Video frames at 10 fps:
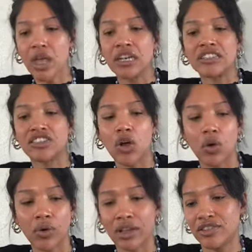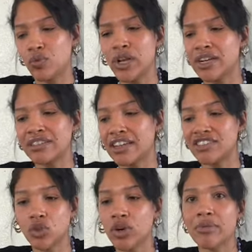So it's weird. It's like a
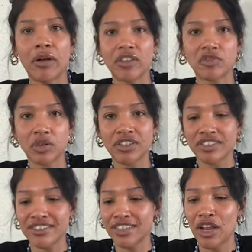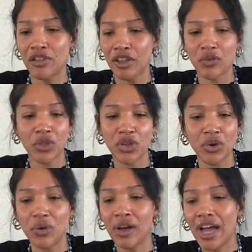story about this person instead of like with
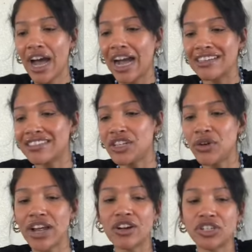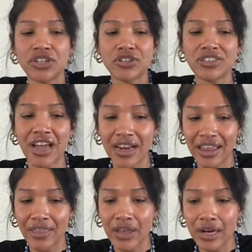you. I see your energy and you're just kind of
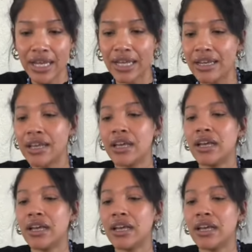like there hidden.